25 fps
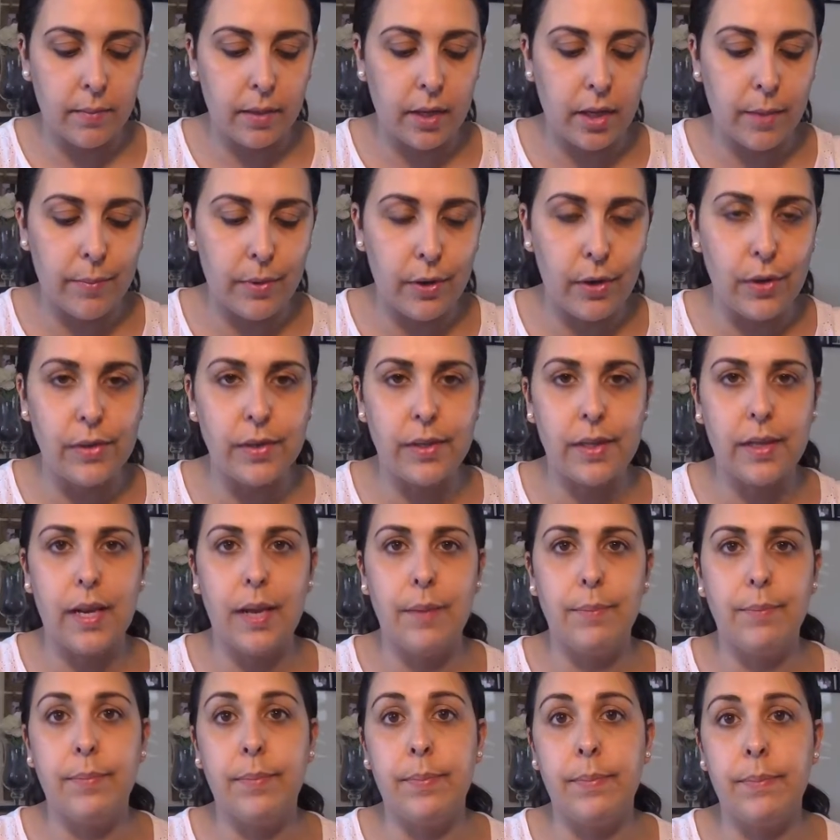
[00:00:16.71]
going to be using
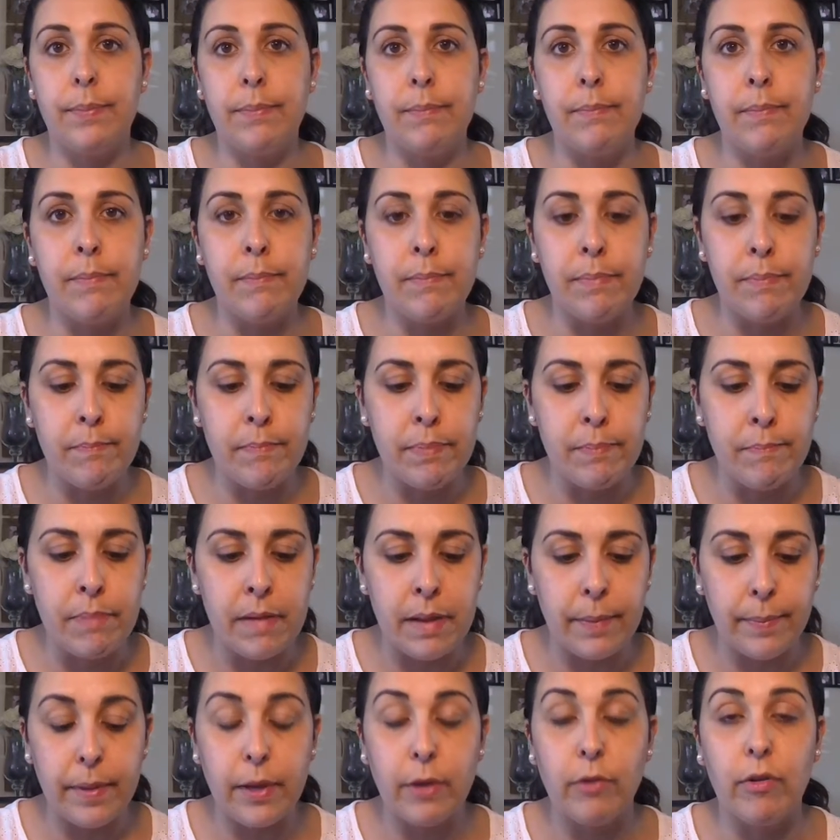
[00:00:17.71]
a
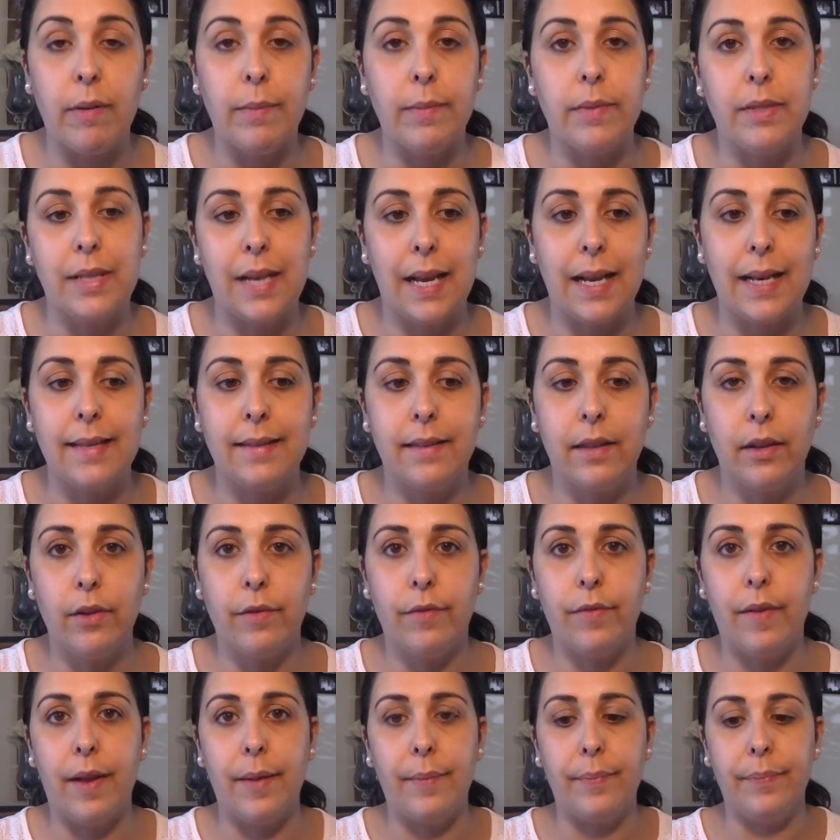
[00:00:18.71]
BB cream today instead
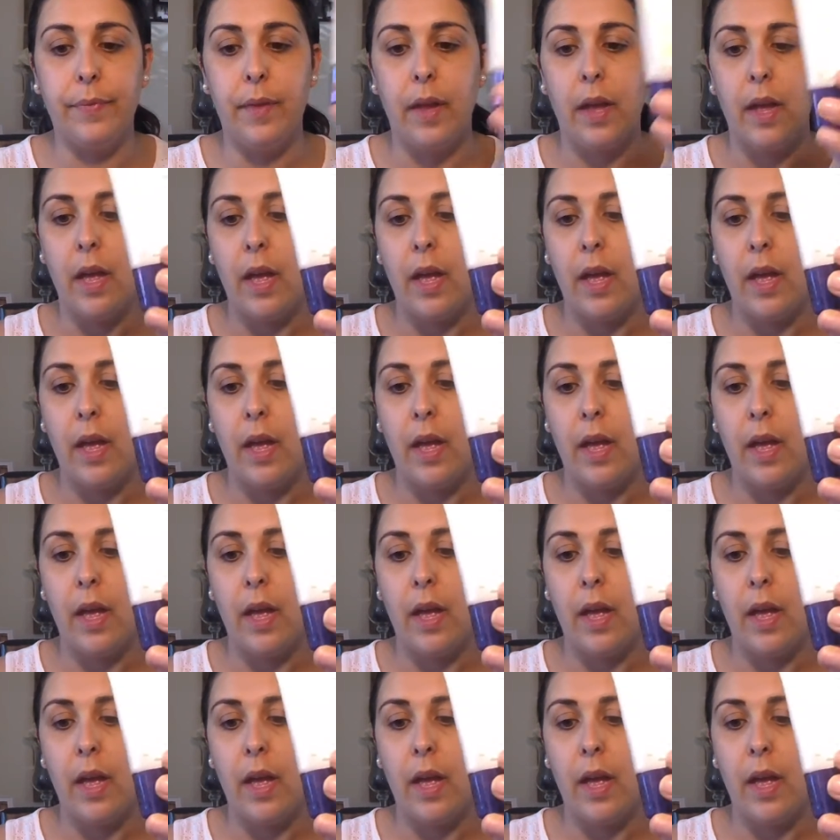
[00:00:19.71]
of